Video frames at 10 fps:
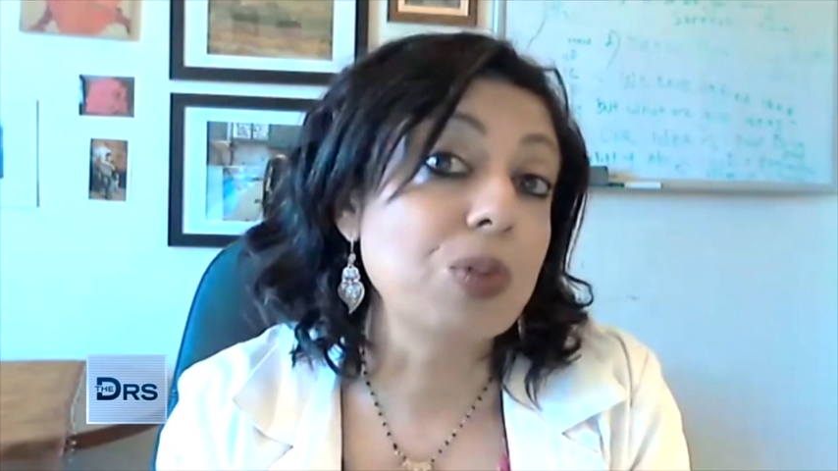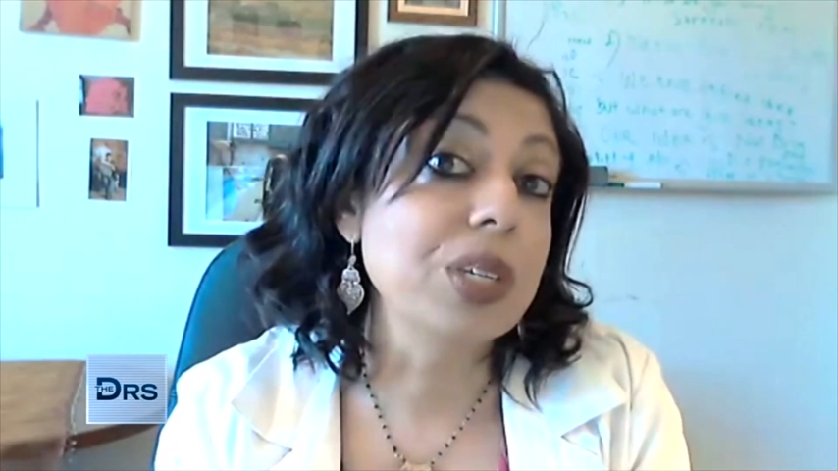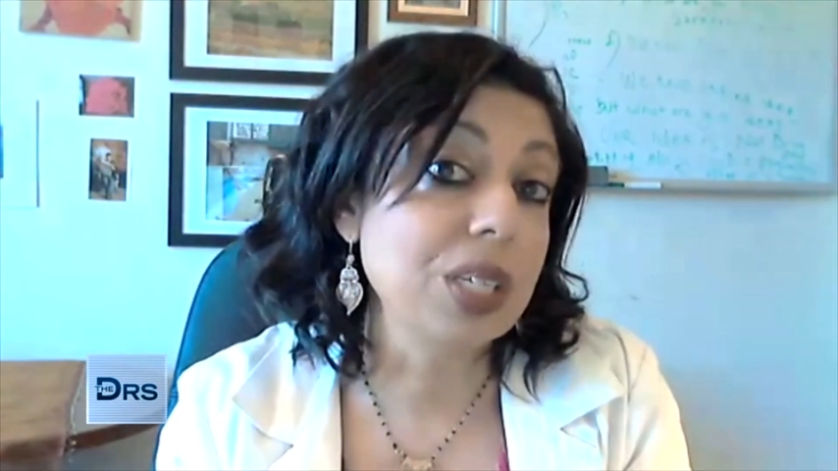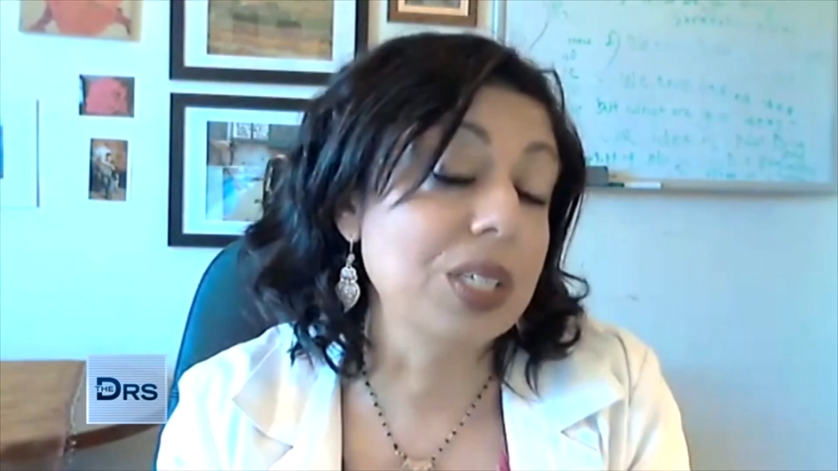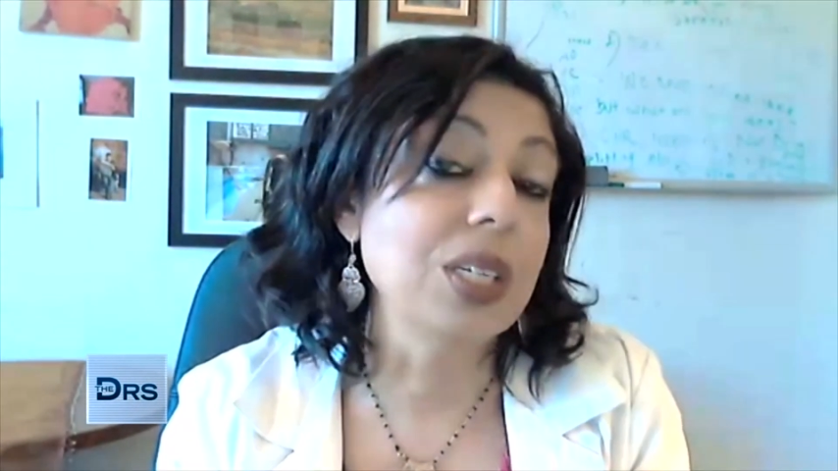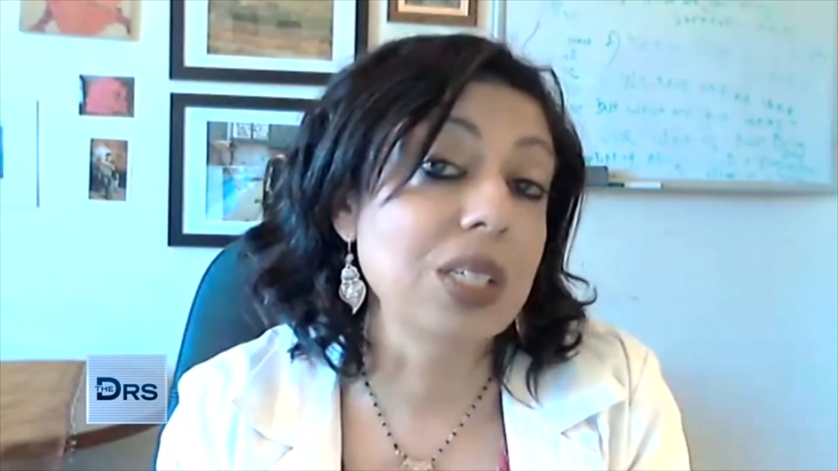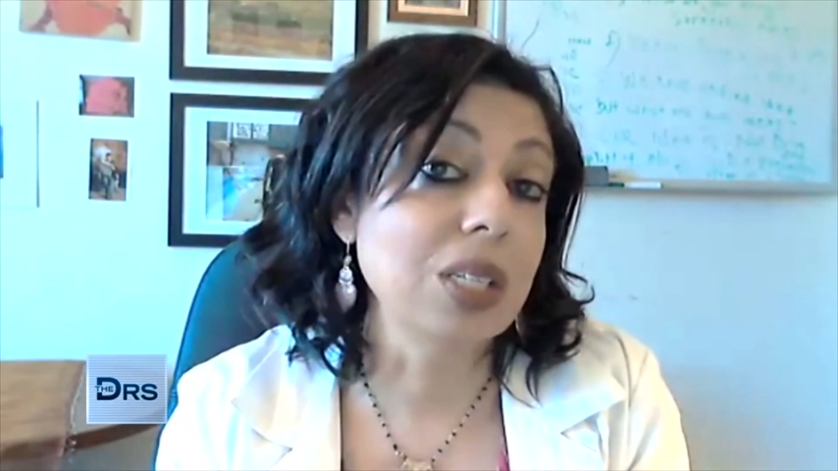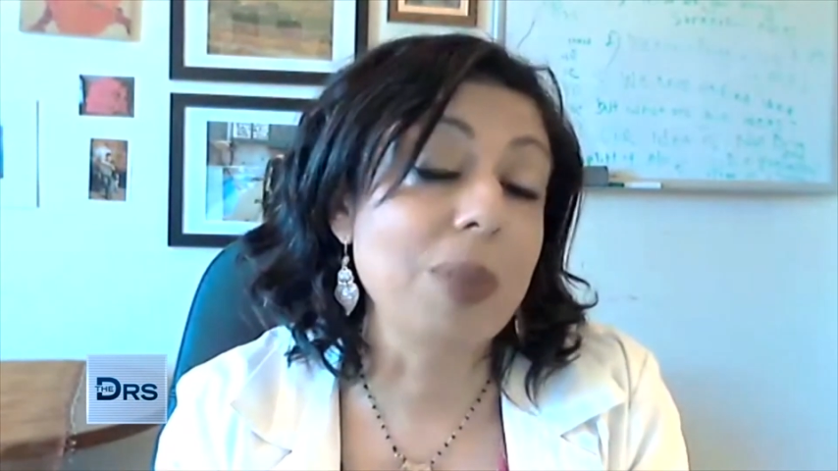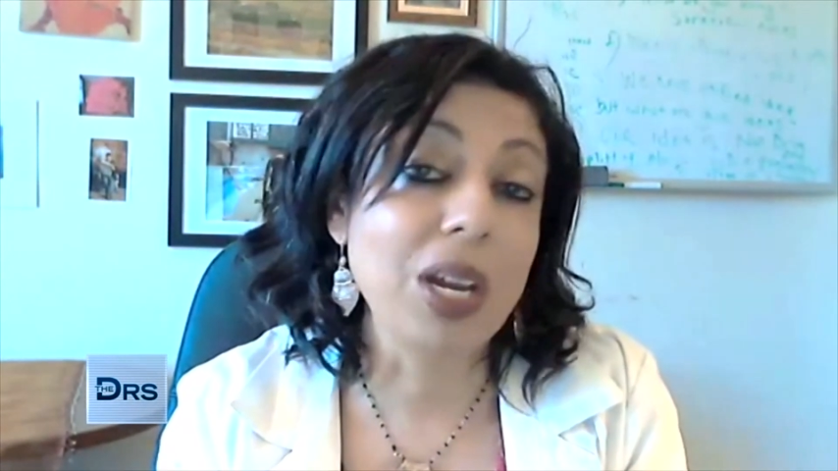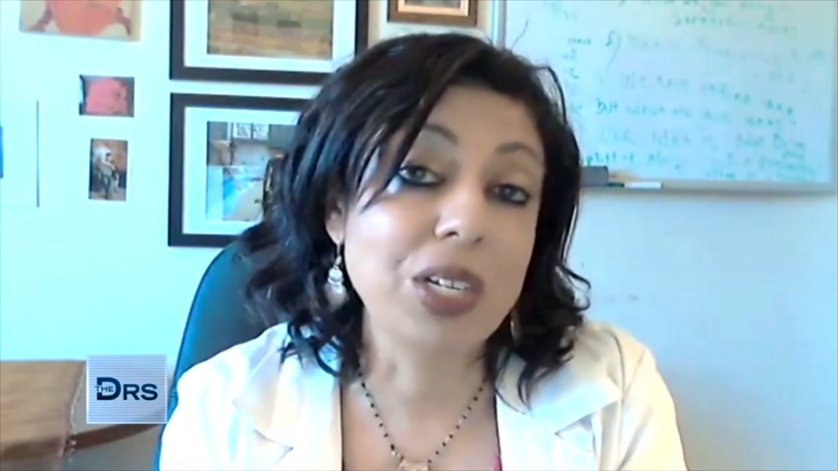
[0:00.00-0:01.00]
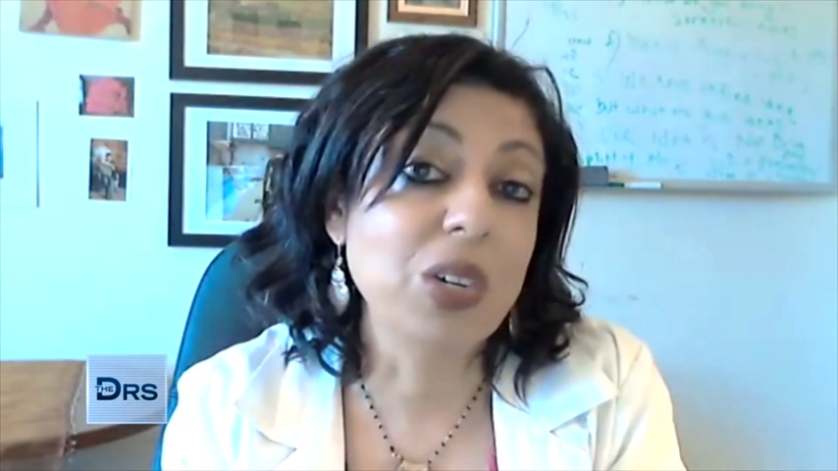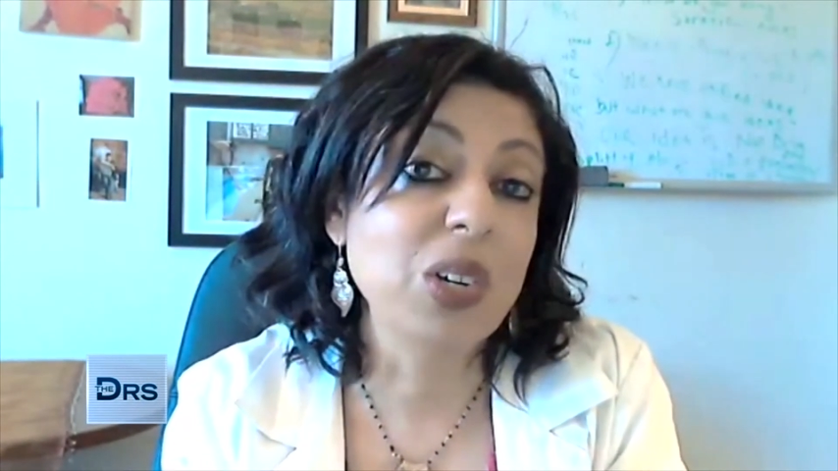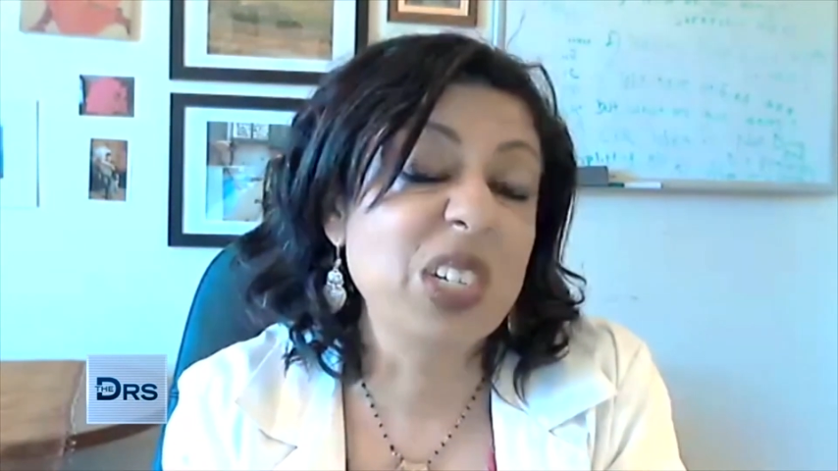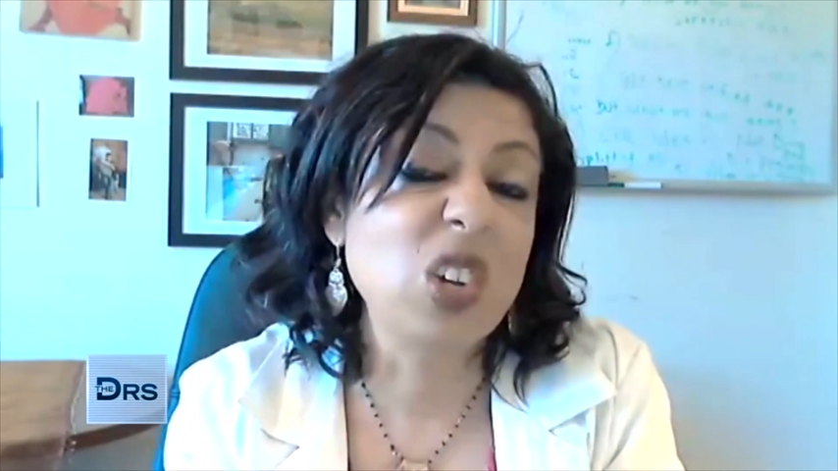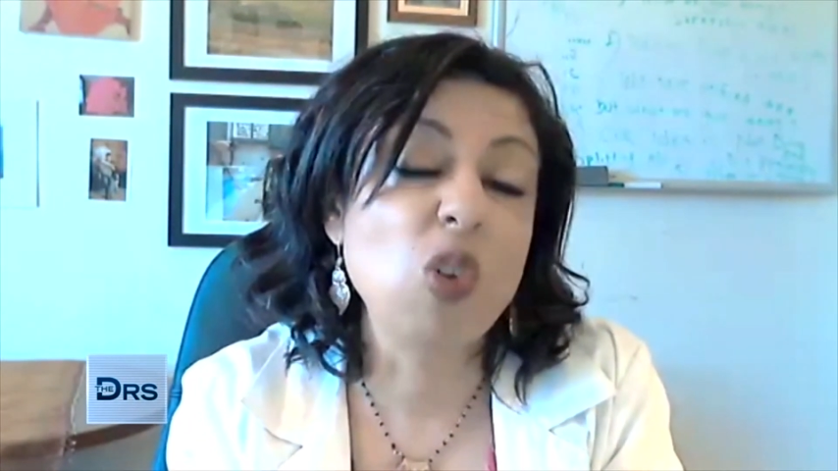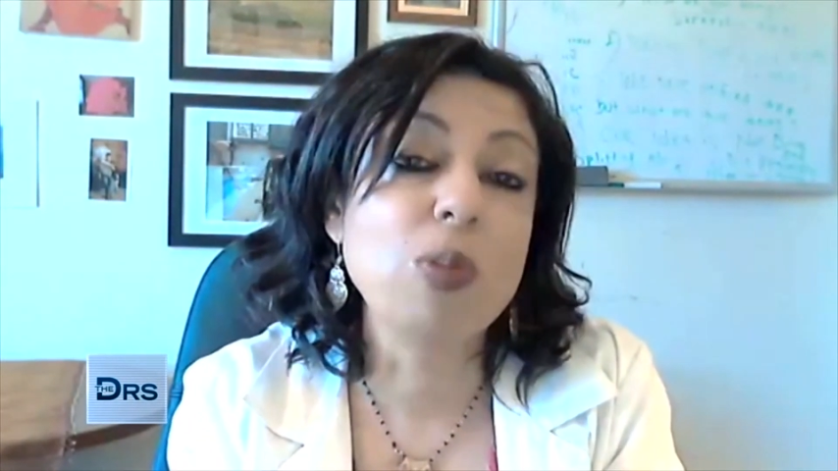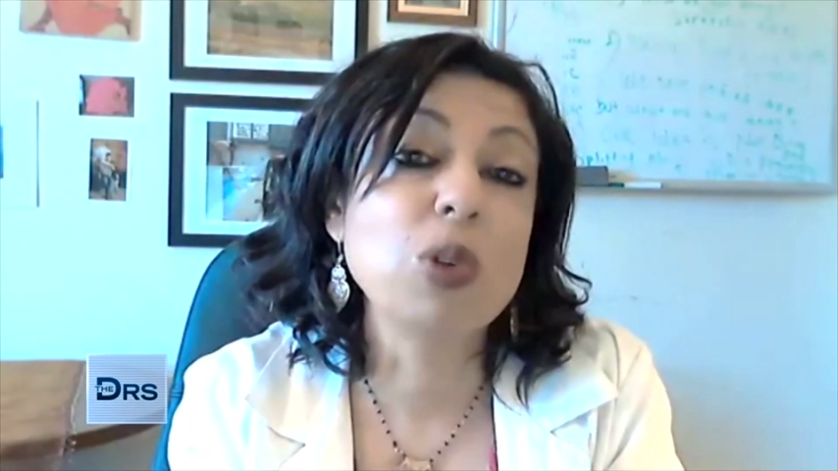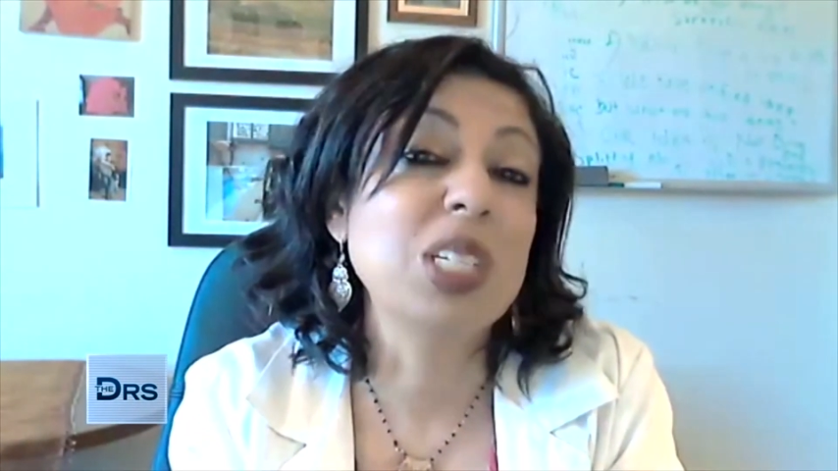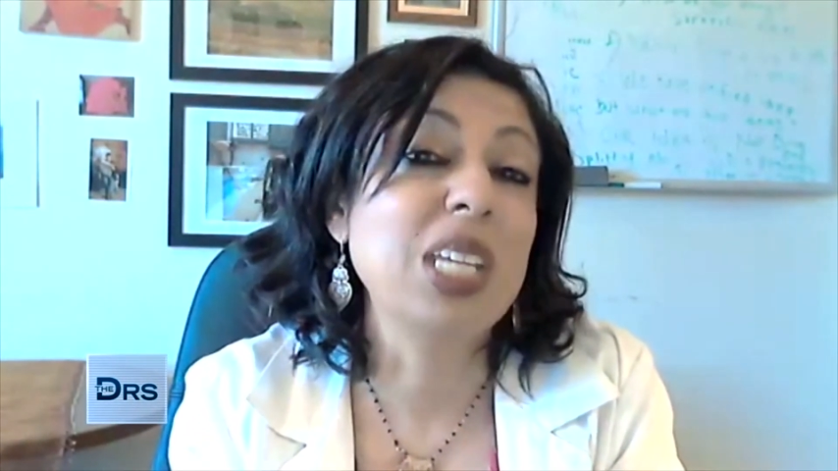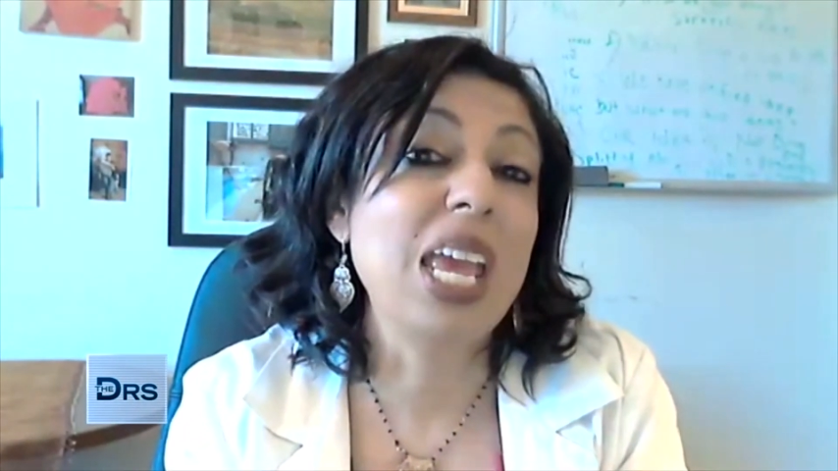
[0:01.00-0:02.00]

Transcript: resistance in the bacteria to almost